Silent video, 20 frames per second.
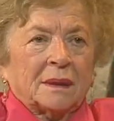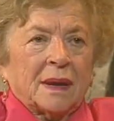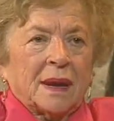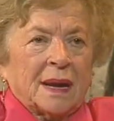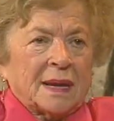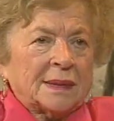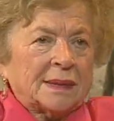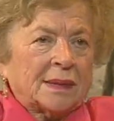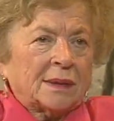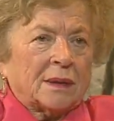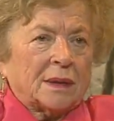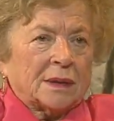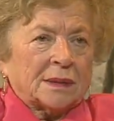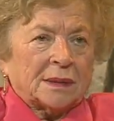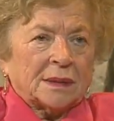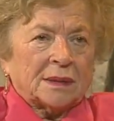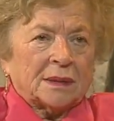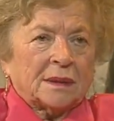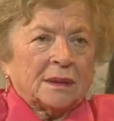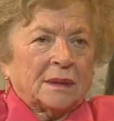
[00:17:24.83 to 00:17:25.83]
asked
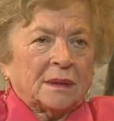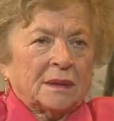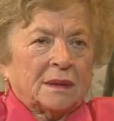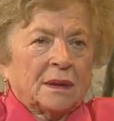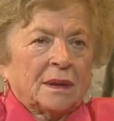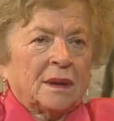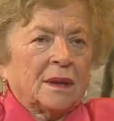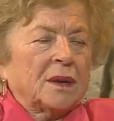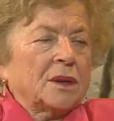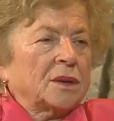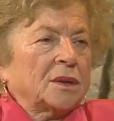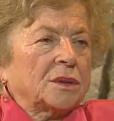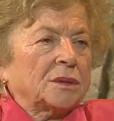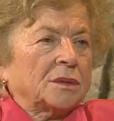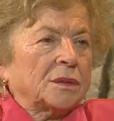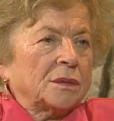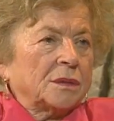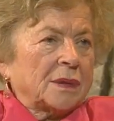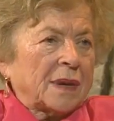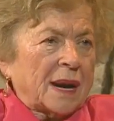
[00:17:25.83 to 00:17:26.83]
us,
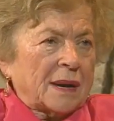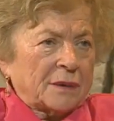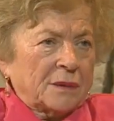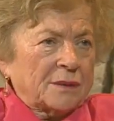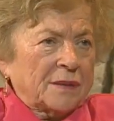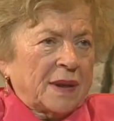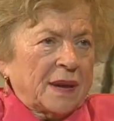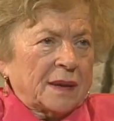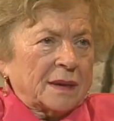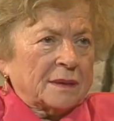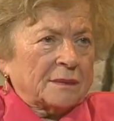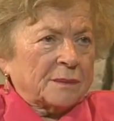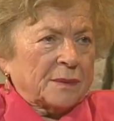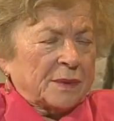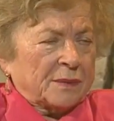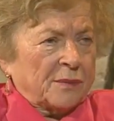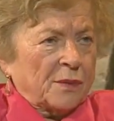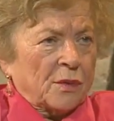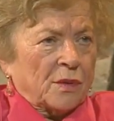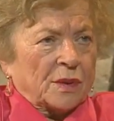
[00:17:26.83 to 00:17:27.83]
to run away
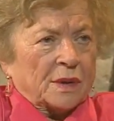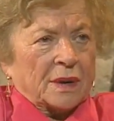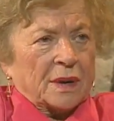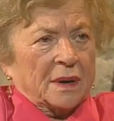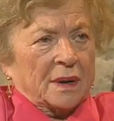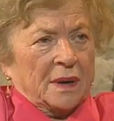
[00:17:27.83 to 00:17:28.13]
before.